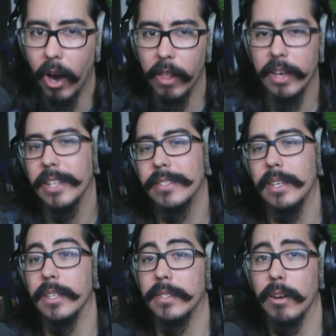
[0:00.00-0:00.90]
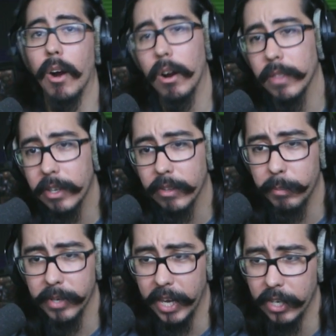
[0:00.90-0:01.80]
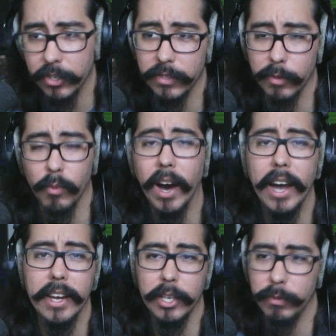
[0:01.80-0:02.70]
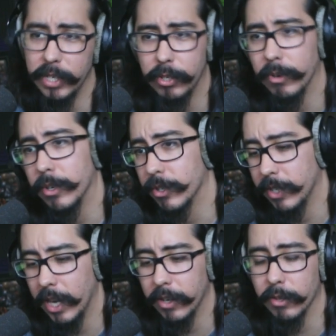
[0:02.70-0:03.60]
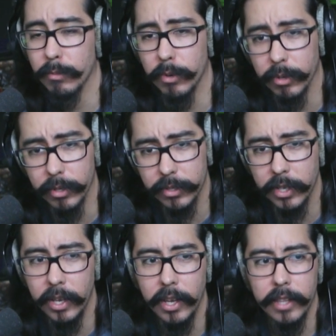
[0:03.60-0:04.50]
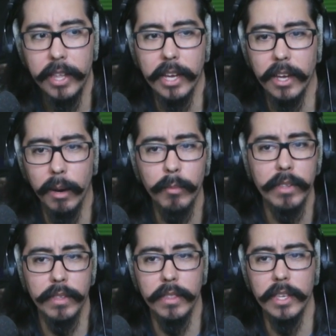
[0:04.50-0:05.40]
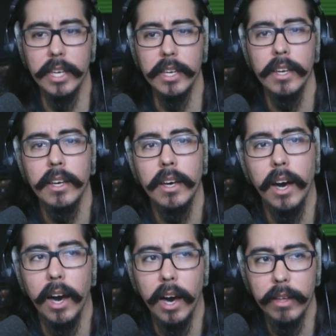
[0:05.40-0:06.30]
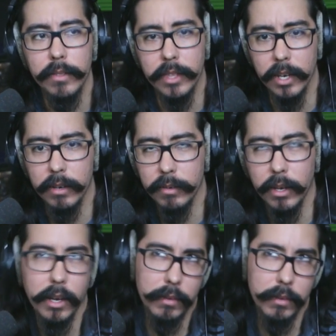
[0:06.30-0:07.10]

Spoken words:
All I can say is there are legal implications and why you need to understand the rules that come within the that